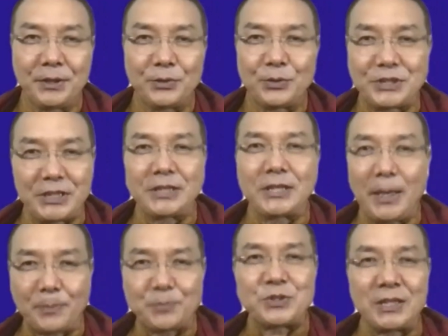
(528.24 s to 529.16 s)
which
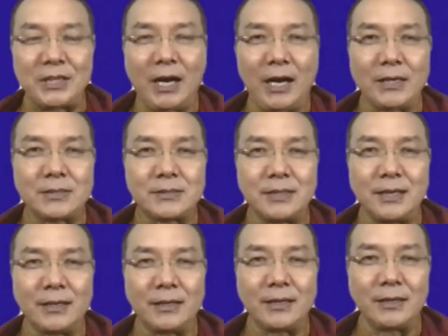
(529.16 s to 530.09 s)
erupts in
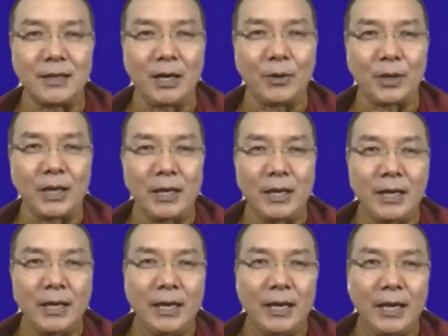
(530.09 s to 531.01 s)
us, and then our
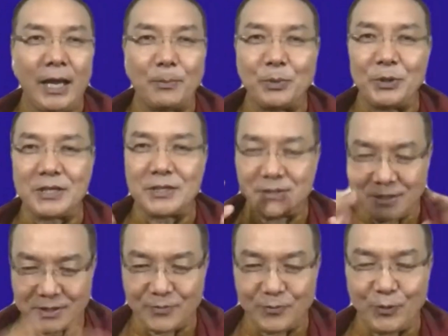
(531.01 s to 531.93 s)
happiness
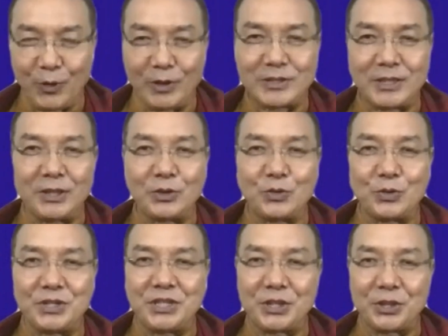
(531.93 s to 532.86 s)
just falls
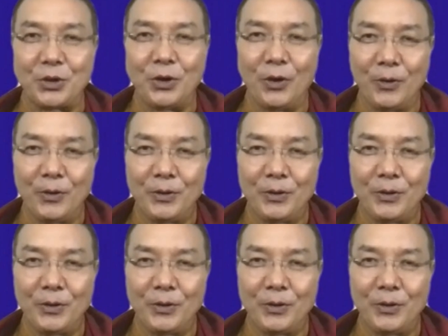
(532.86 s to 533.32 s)
into zero.